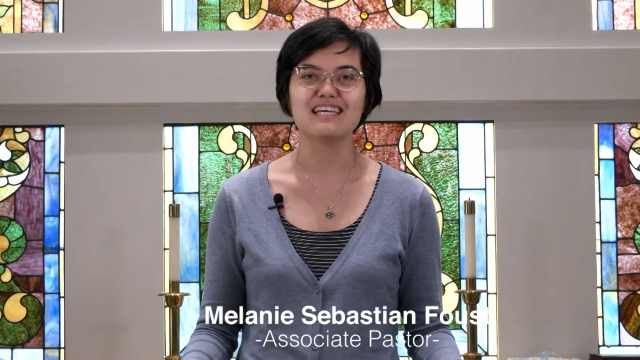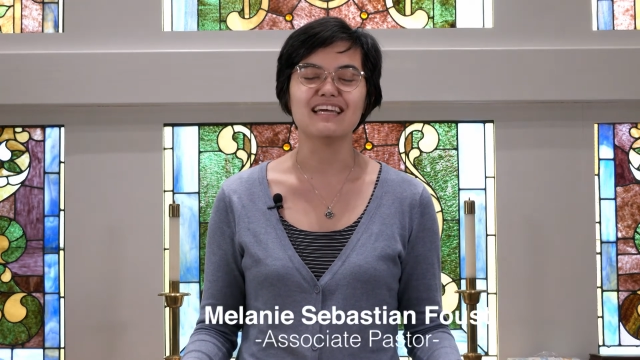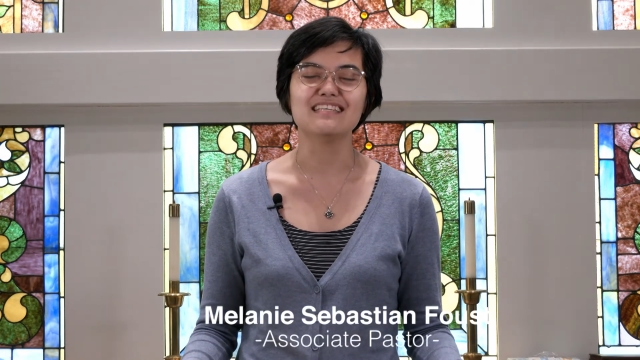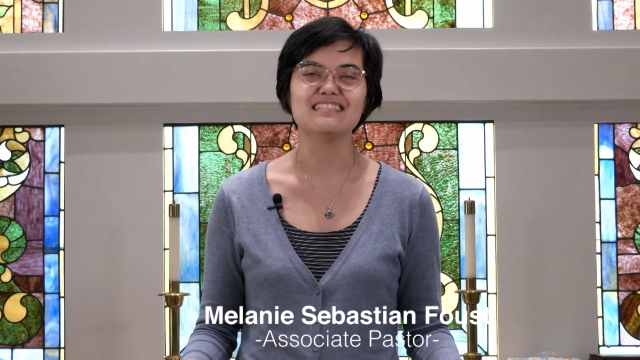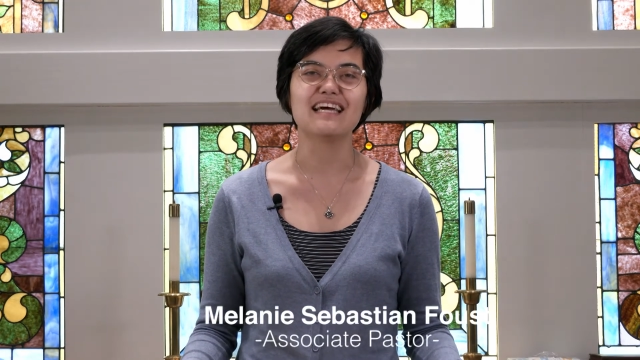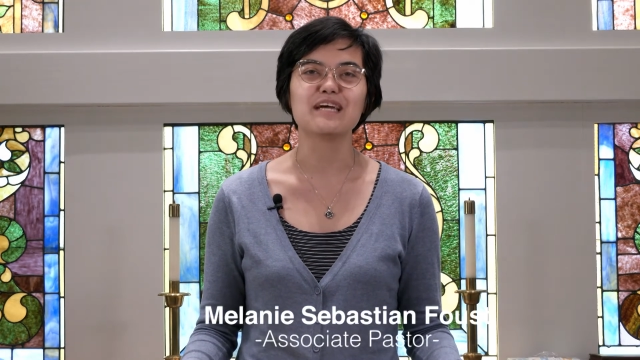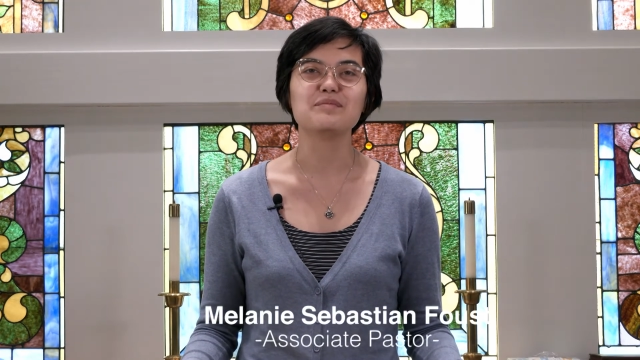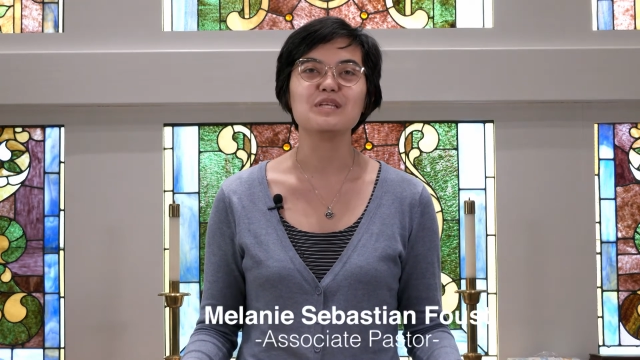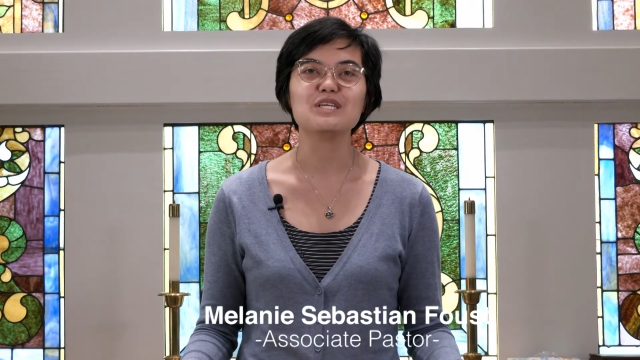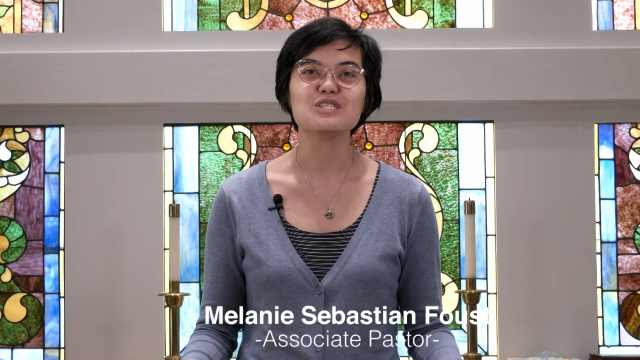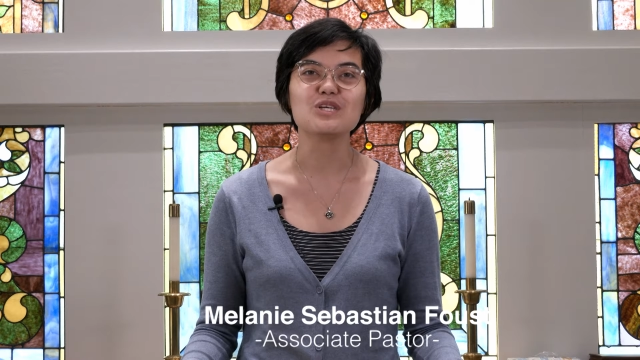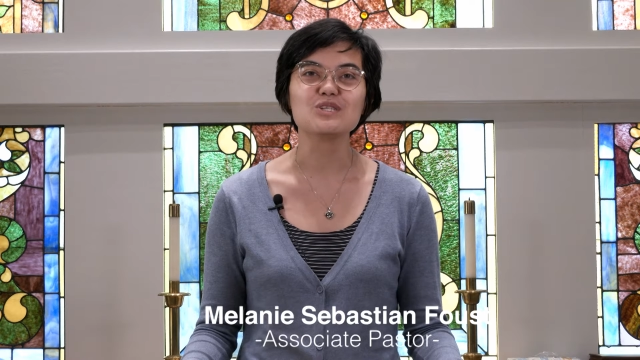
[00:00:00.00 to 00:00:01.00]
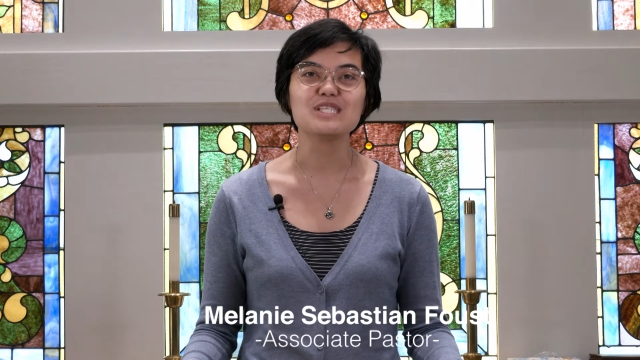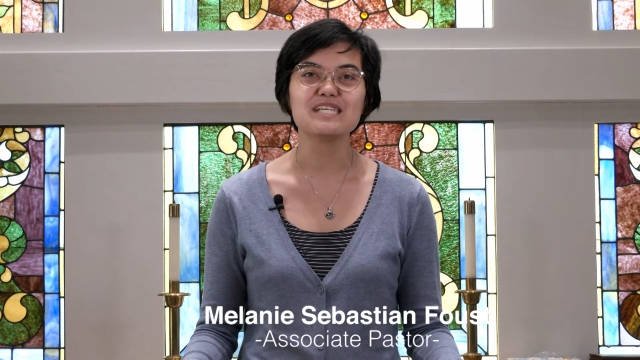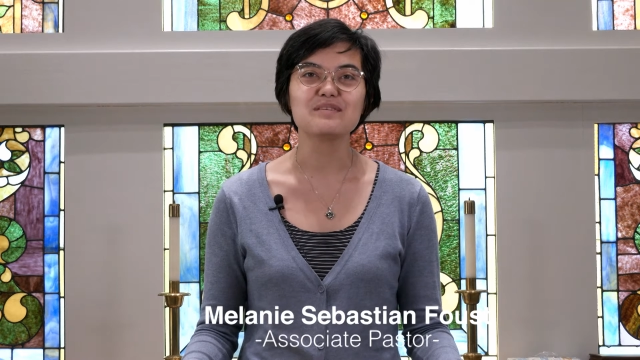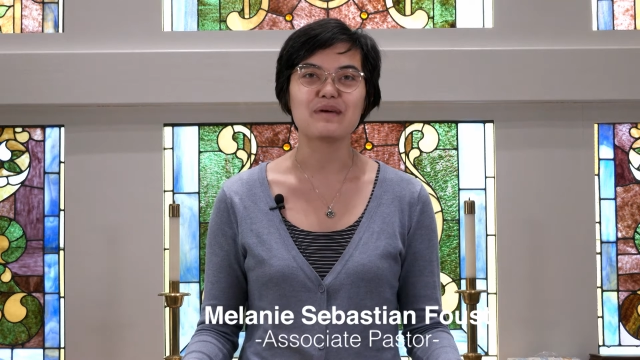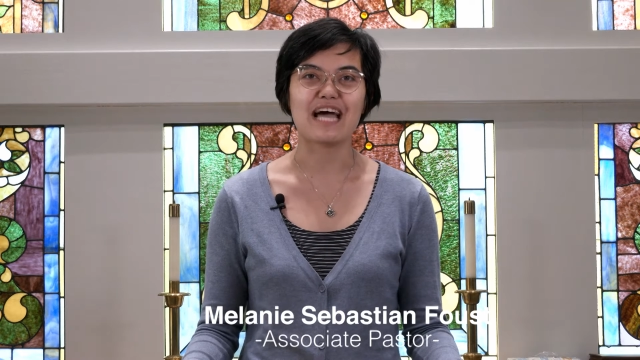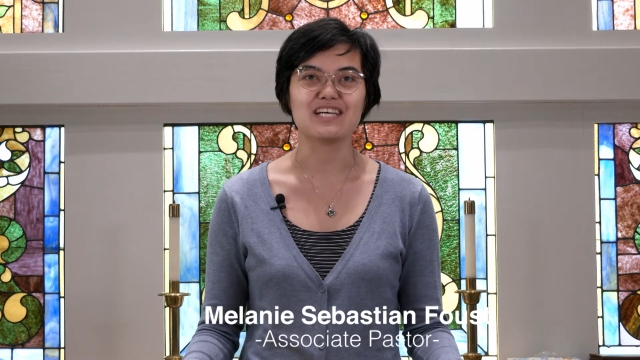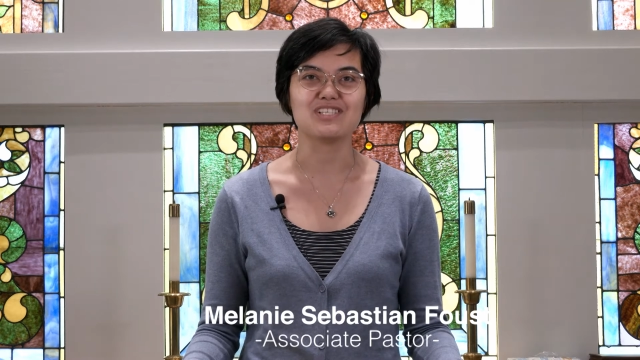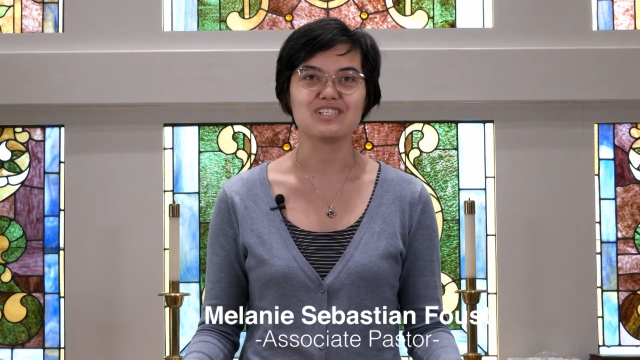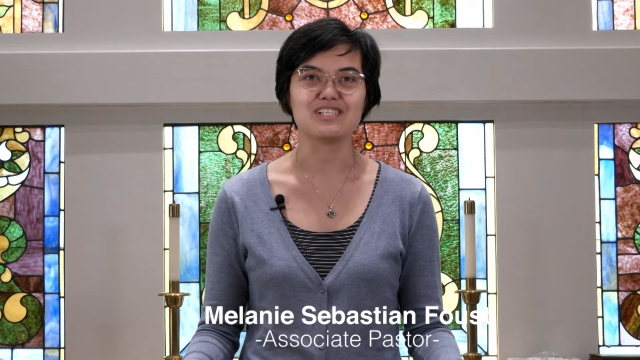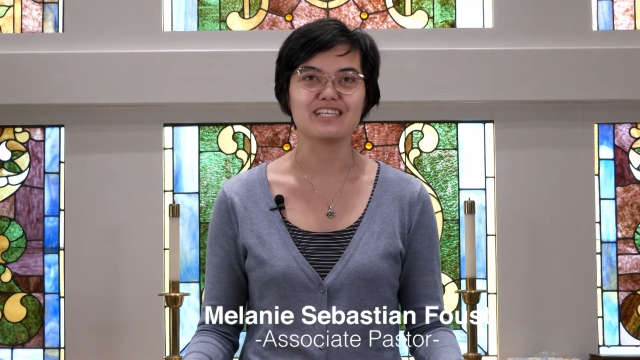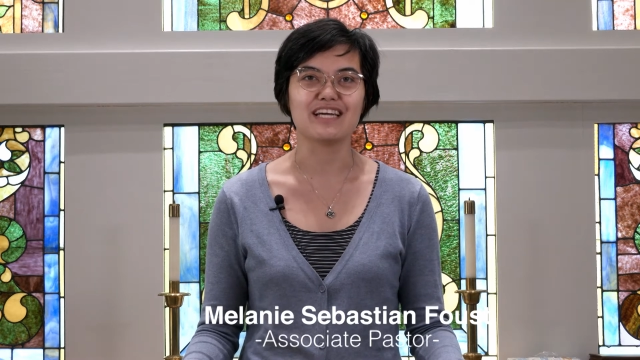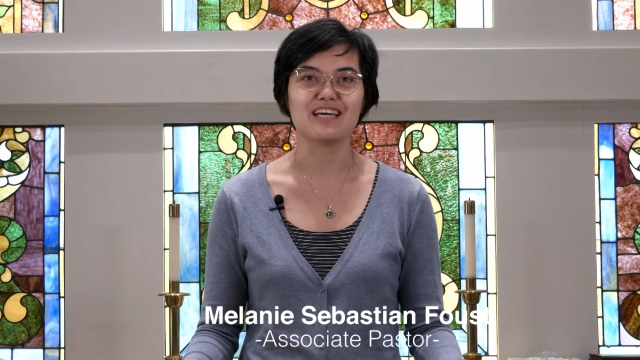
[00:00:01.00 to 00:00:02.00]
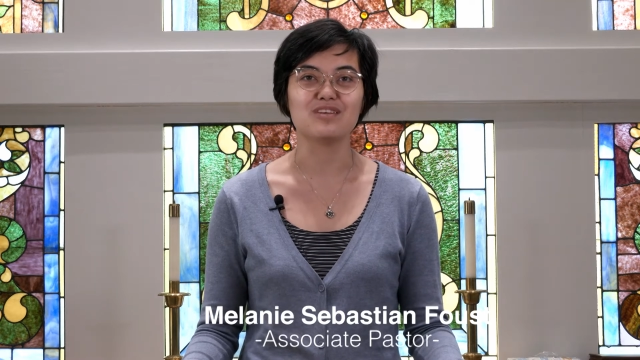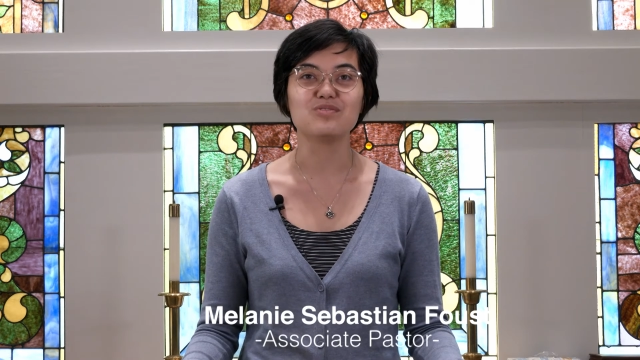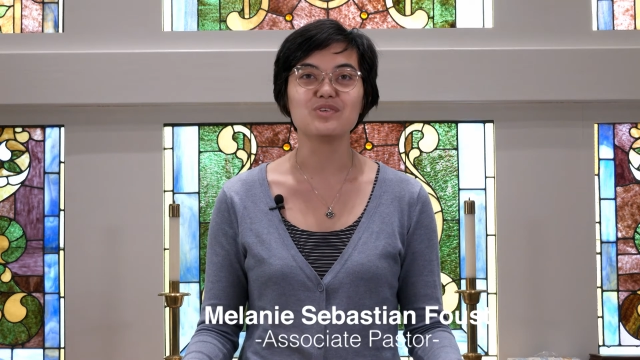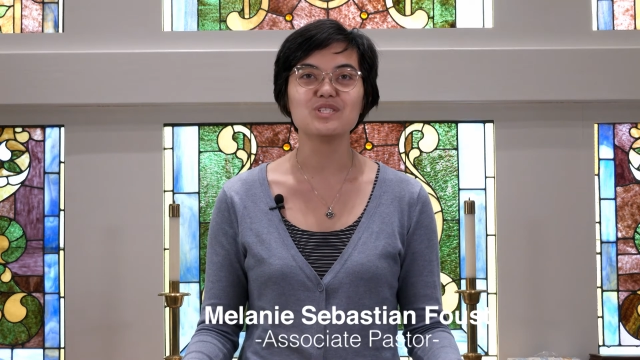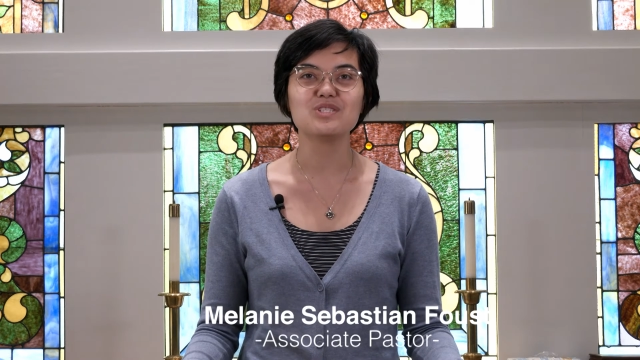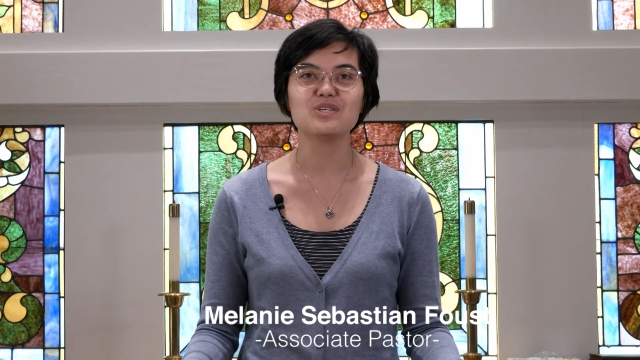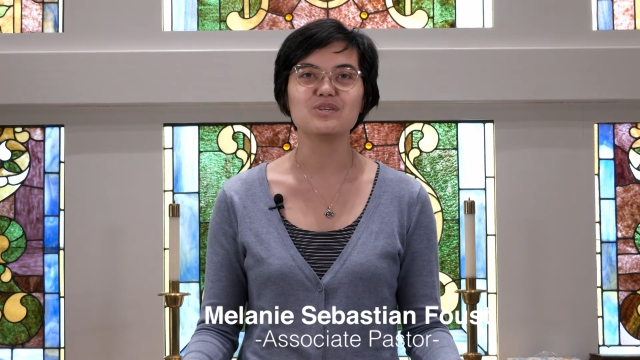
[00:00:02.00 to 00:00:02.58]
and I am the Associate Pastor at First